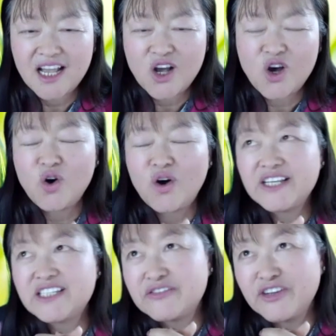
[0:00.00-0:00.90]
Oh, I
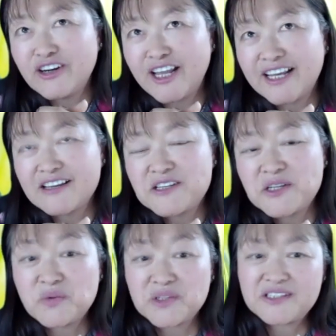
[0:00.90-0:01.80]
just feel like she
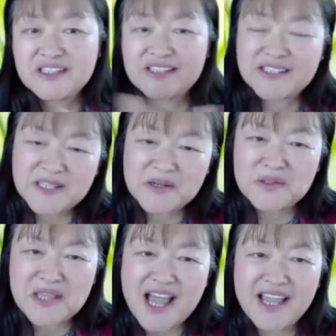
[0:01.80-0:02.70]
was just so
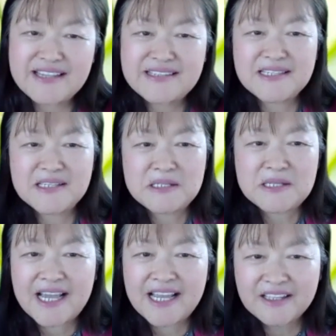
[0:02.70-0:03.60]
nice and
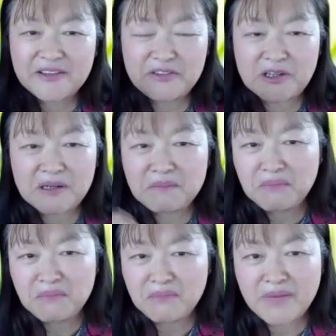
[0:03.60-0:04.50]
kind of
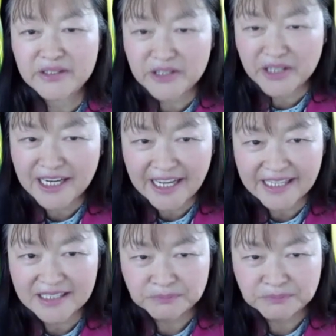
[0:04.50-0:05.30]
motherly like.